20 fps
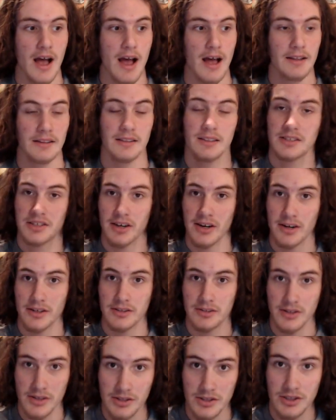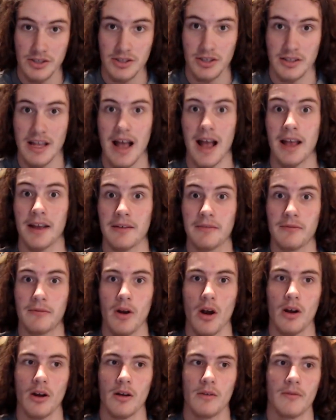these characters should die in
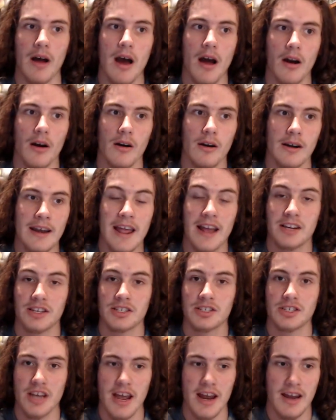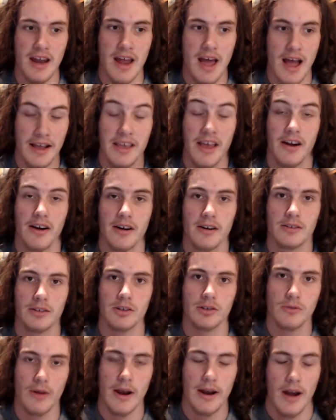front of our next-gen
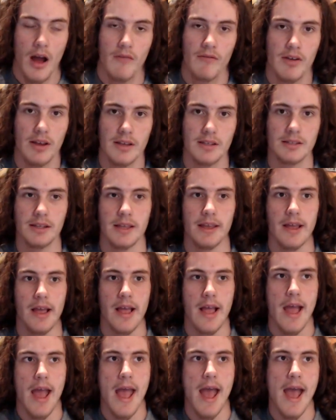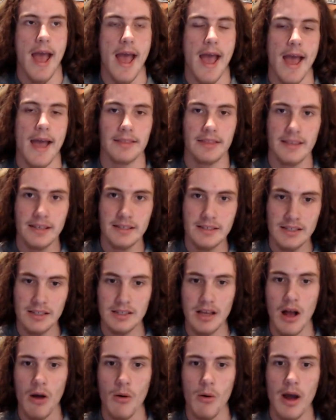characters, right? Obviously. And this is
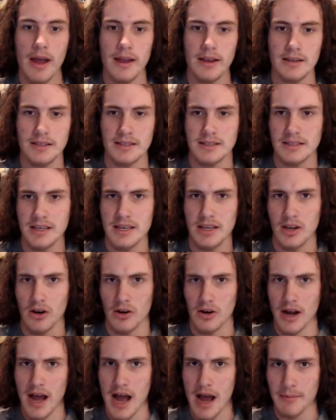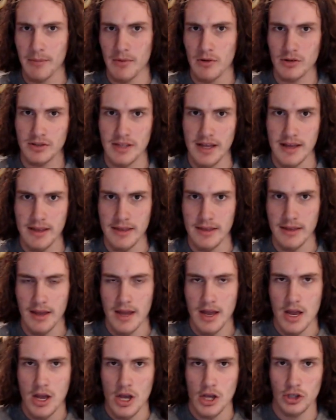how I see Konohamaru's death.
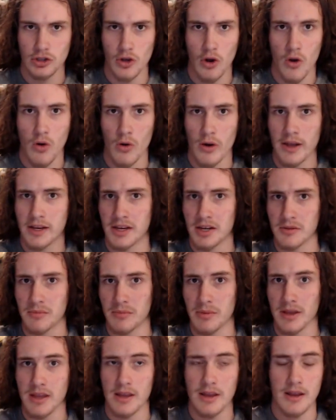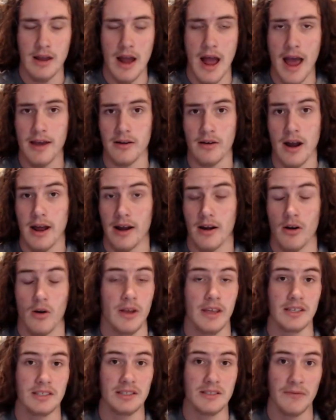So it could be either, I don't know,
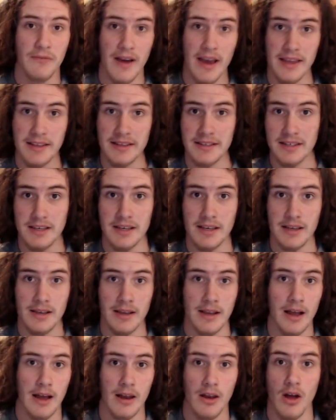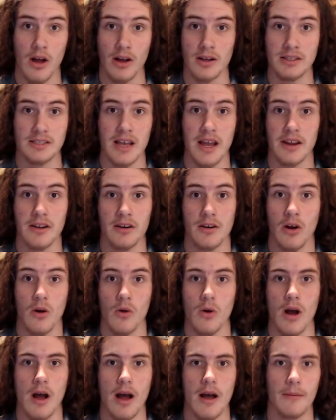he's fighting alongside, you
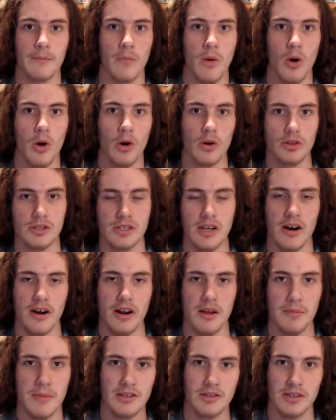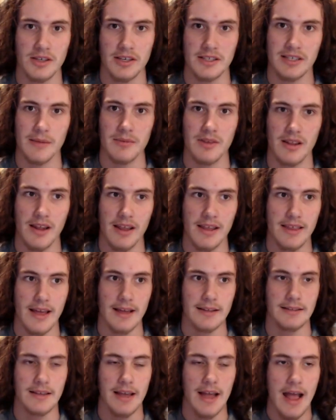know, Boruto, Sarada, Mitsuki, something like
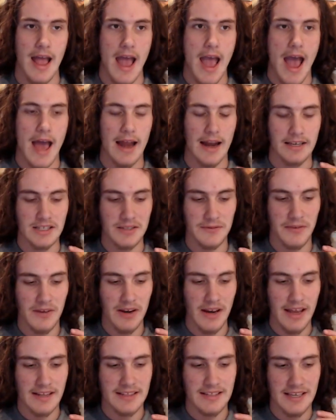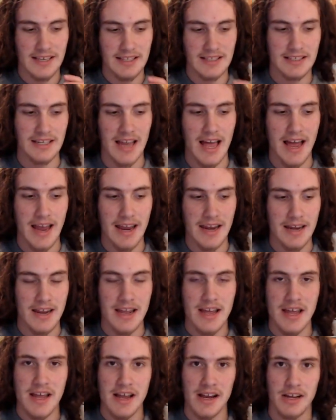that. And I just feel like this line
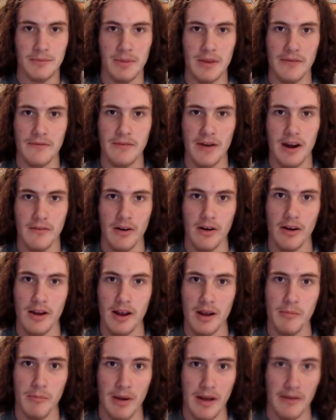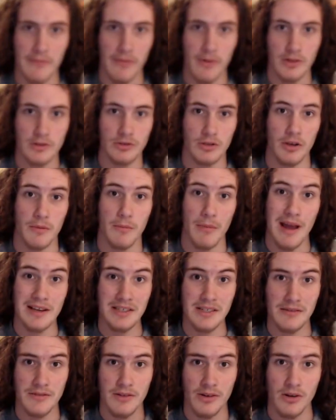could be very, very impactful. So
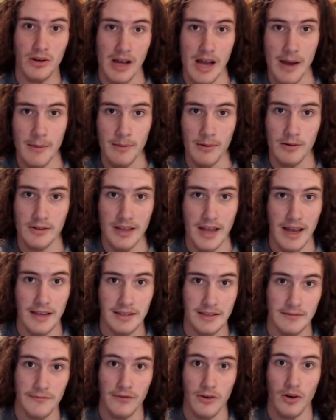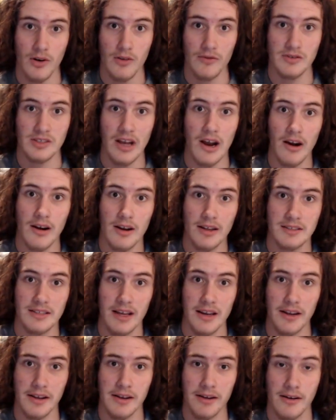imagine if Konohamaru dies in front of Sarada,
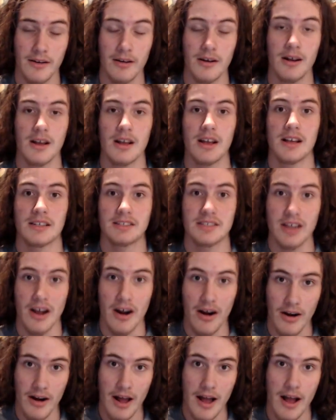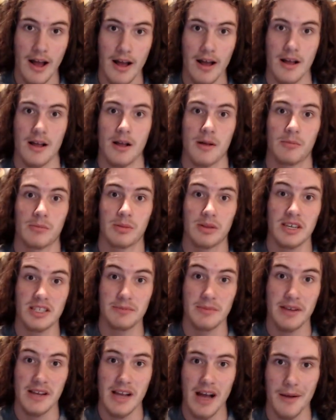telling her, Sarada, please
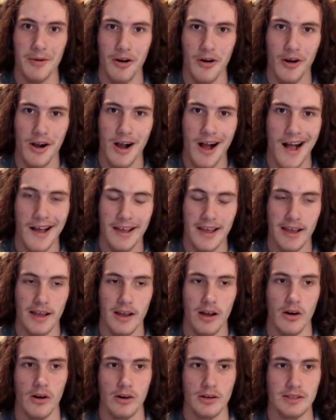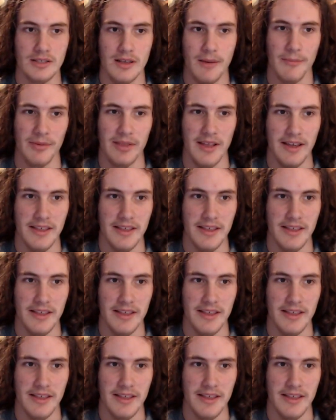become Hokage, or something like